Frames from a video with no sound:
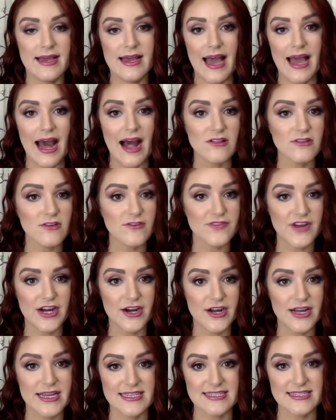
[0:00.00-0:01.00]
aloe
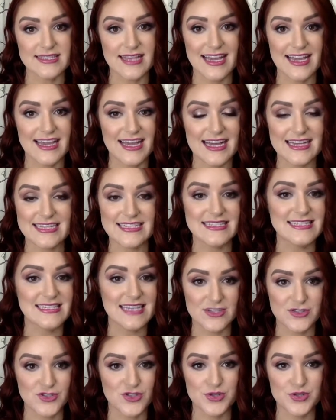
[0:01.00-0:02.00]
vera is like a
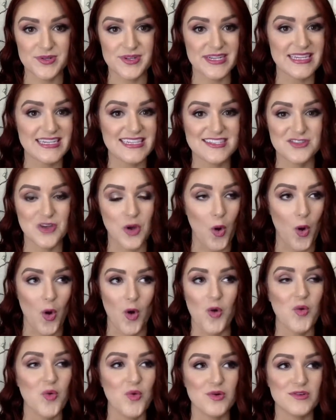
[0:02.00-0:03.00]
centuries
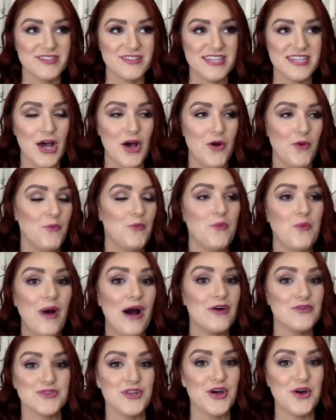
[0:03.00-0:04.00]
old,
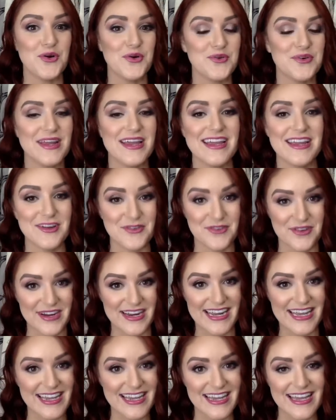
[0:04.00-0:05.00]
well known
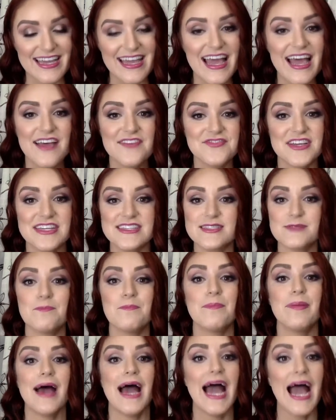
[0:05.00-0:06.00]
ingredient that's
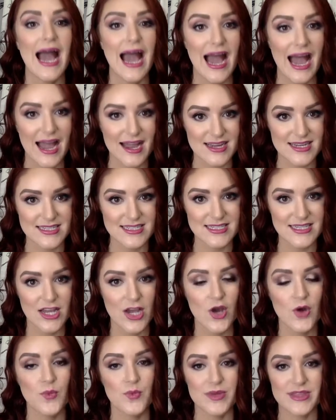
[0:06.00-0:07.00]
packed
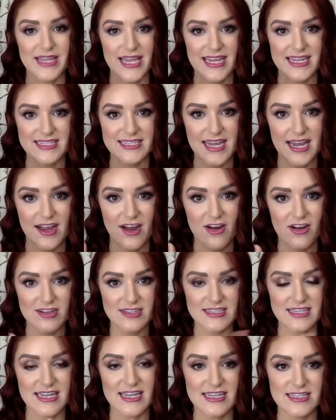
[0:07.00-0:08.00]
with
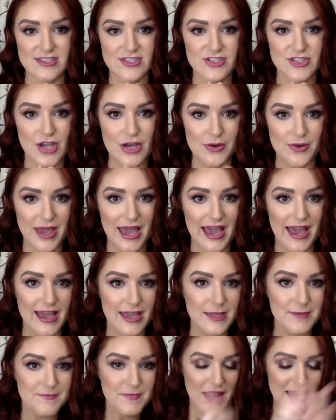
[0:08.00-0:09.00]
antioxidants.
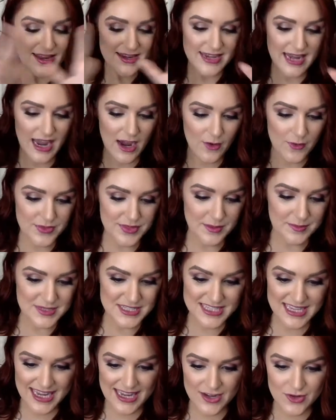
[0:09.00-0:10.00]
Okay, now the
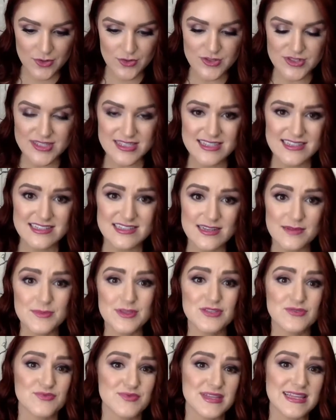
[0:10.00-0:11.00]
botanical system
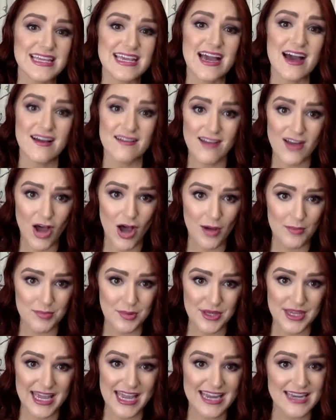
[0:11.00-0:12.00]
is really
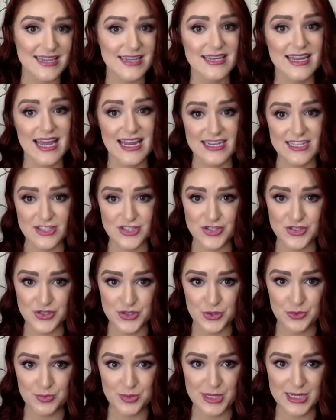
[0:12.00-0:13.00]
uncomplicated and it's
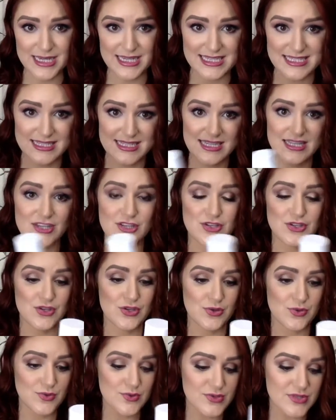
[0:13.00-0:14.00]
super easy to
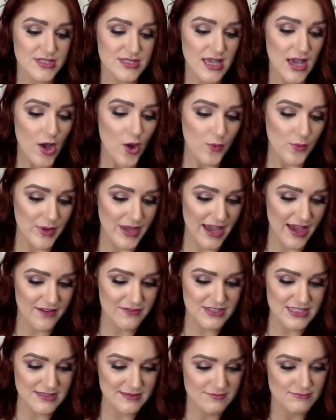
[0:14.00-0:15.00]
use. We have
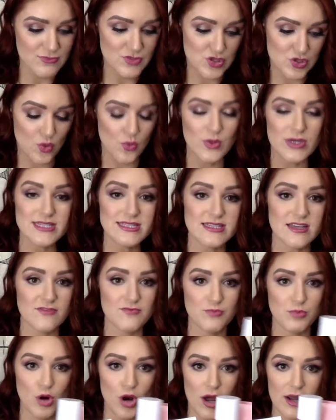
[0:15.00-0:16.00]
a choice
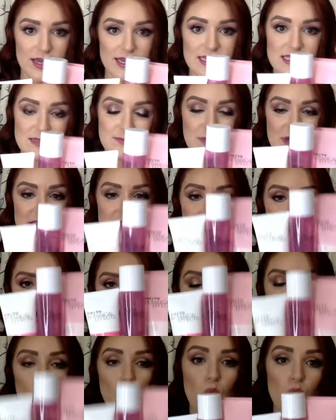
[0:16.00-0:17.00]
of products, but the
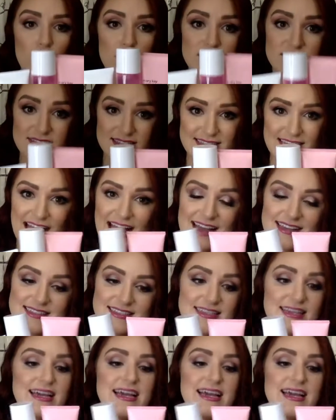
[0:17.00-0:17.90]
core set